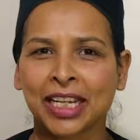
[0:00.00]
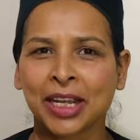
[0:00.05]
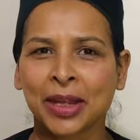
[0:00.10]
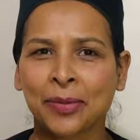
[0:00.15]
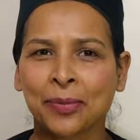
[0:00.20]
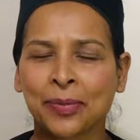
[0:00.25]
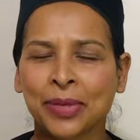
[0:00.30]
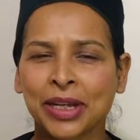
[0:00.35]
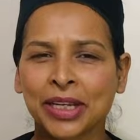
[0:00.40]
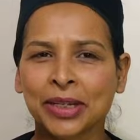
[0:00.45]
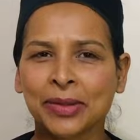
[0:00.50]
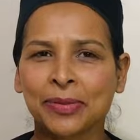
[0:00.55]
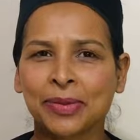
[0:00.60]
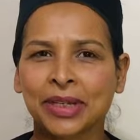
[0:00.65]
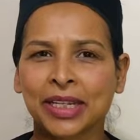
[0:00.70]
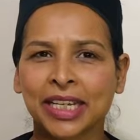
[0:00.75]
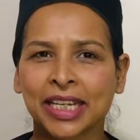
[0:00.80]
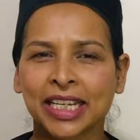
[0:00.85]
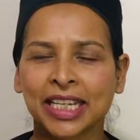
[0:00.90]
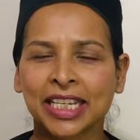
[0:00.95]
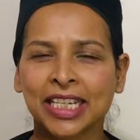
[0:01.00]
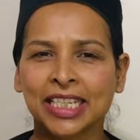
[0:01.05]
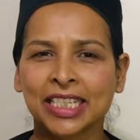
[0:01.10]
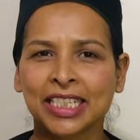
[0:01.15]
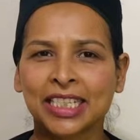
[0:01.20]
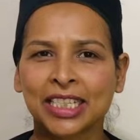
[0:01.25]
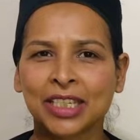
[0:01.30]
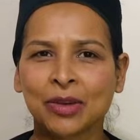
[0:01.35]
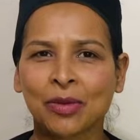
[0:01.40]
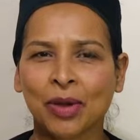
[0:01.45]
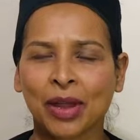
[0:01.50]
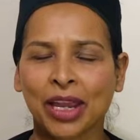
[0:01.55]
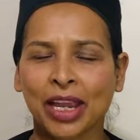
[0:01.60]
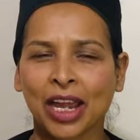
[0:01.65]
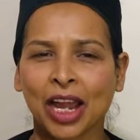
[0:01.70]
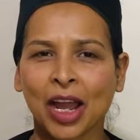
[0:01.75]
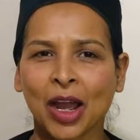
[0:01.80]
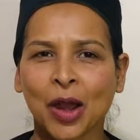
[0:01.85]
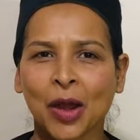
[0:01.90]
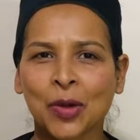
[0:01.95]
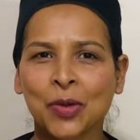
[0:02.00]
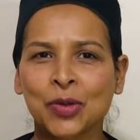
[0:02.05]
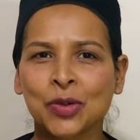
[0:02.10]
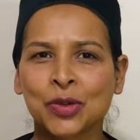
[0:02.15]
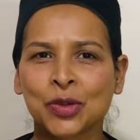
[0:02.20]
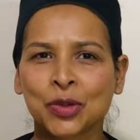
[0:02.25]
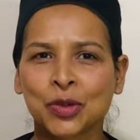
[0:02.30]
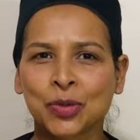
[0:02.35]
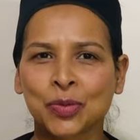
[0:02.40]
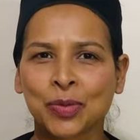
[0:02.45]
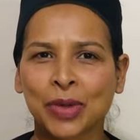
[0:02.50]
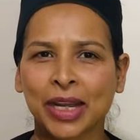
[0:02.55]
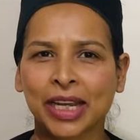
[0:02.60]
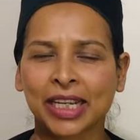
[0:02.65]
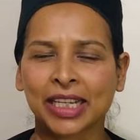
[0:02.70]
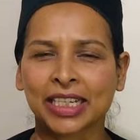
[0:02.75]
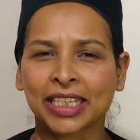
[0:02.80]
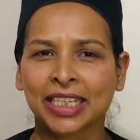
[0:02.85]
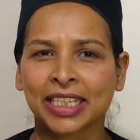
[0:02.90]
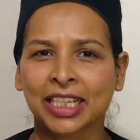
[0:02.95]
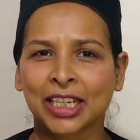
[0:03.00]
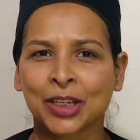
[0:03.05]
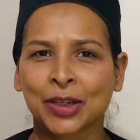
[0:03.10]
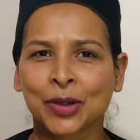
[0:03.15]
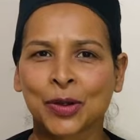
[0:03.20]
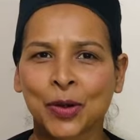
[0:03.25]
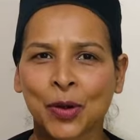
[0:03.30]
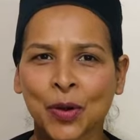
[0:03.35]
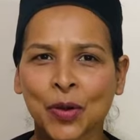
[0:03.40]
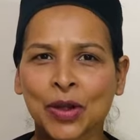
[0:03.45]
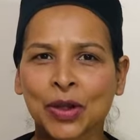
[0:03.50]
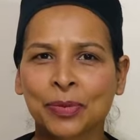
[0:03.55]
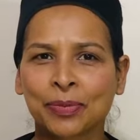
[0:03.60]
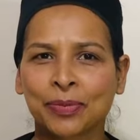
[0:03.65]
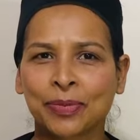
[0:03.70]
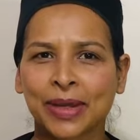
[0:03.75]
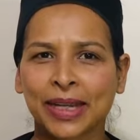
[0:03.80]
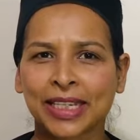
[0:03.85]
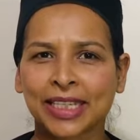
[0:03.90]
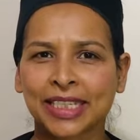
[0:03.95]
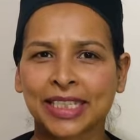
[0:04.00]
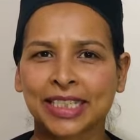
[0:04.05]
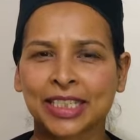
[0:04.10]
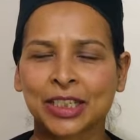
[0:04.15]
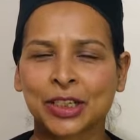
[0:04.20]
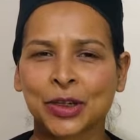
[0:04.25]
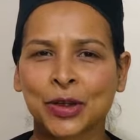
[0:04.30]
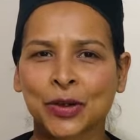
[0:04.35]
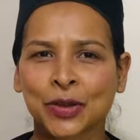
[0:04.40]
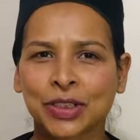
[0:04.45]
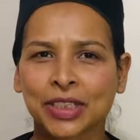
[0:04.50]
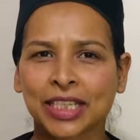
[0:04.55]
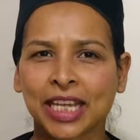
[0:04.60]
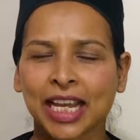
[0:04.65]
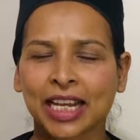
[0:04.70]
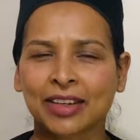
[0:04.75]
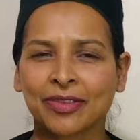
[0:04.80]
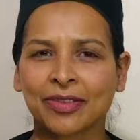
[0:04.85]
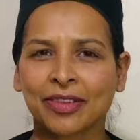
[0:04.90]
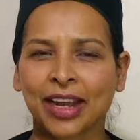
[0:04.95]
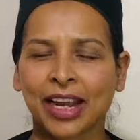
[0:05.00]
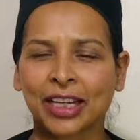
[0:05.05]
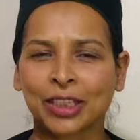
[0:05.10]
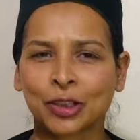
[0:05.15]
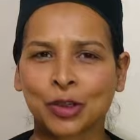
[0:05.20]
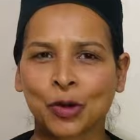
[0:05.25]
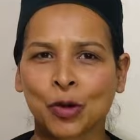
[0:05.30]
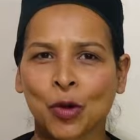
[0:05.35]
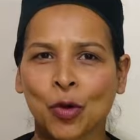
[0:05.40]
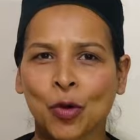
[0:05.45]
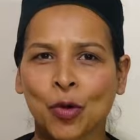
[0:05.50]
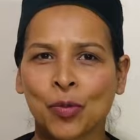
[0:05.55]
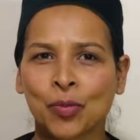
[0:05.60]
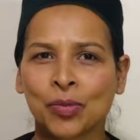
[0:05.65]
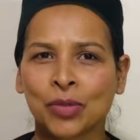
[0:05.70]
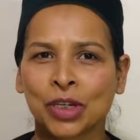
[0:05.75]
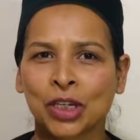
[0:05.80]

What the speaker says: very easy way how to make glowing base yourself at home